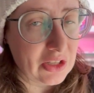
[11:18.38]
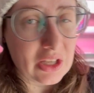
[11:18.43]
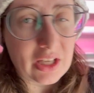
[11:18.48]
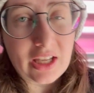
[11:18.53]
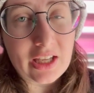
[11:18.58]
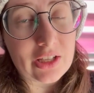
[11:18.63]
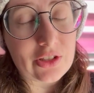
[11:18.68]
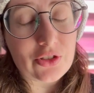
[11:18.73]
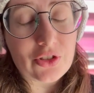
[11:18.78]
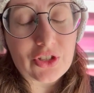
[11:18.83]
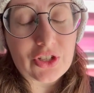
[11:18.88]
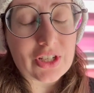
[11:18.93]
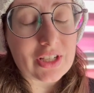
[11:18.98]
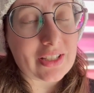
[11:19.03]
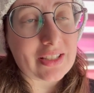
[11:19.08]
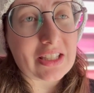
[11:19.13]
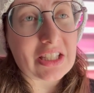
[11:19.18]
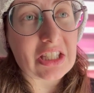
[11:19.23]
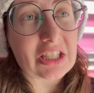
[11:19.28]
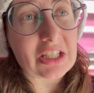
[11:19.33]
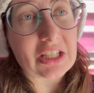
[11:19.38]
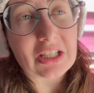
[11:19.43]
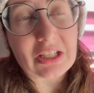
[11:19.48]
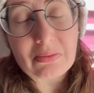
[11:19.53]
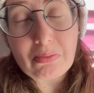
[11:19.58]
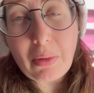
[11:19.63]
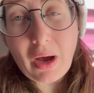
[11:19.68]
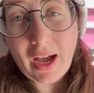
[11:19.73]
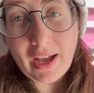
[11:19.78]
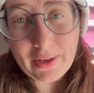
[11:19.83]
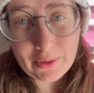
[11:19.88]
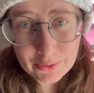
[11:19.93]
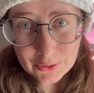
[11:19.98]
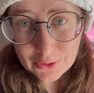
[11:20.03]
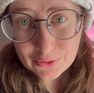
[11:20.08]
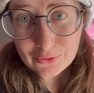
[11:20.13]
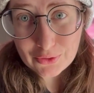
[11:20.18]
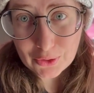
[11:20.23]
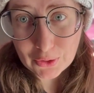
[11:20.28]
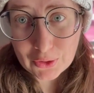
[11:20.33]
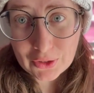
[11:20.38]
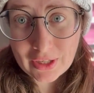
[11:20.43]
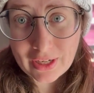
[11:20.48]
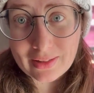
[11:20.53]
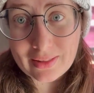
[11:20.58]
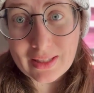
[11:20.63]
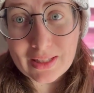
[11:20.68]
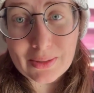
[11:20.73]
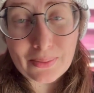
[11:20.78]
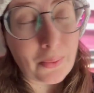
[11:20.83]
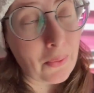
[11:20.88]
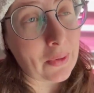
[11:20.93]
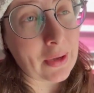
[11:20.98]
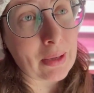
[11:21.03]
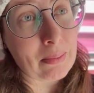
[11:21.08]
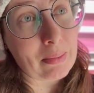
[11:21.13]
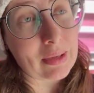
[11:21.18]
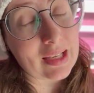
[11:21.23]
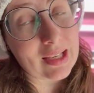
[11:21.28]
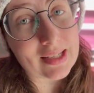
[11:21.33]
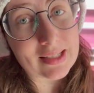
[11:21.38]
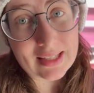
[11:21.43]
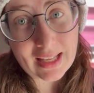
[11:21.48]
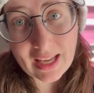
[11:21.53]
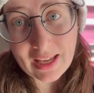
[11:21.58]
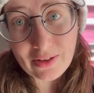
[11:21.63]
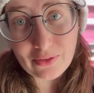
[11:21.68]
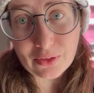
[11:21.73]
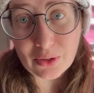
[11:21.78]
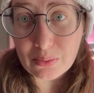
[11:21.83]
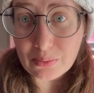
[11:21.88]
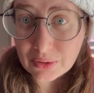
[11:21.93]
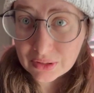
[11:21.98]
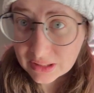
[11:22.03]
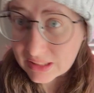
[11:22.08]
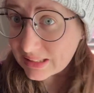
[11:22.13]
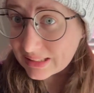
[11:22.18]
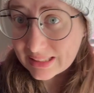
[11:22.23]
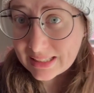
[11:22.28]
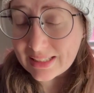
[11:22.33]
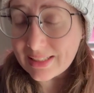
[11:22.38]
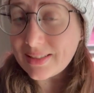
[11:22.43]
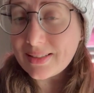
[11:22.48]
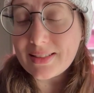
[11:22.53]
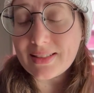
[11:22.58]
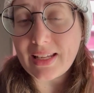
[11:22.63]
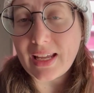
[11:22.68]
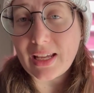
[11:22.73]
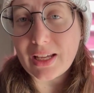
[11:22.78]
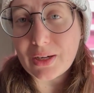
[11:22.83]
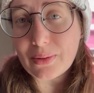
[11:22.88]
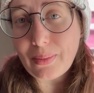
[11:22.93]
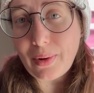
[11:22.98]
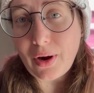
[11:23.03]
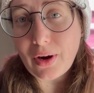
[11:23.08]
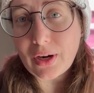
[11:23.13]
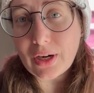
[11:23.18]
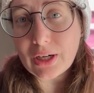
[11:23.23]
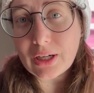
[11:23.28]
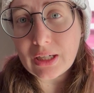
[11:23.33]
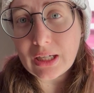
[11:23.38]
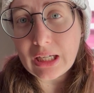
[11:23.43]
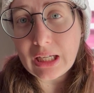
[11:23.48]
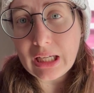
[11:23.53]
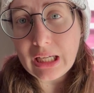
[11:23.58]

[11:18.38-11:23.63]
It's just piles of dirt at this point because I have completely taken apart